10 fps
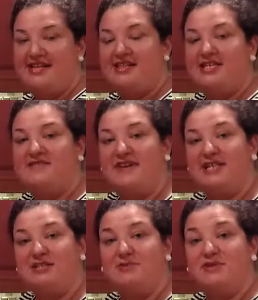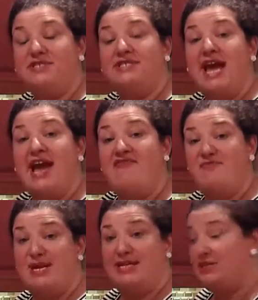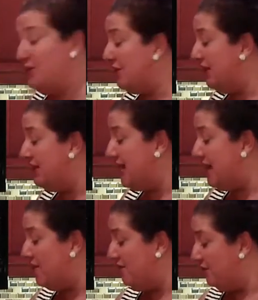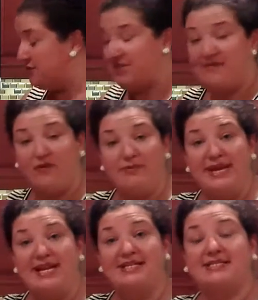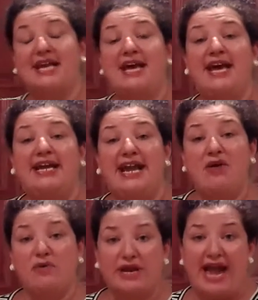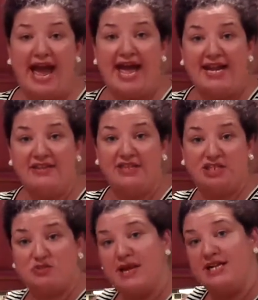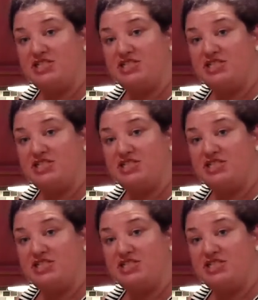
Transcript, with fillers: These vegetables have been cooking now for several minutes, and now we're going to add in the shredded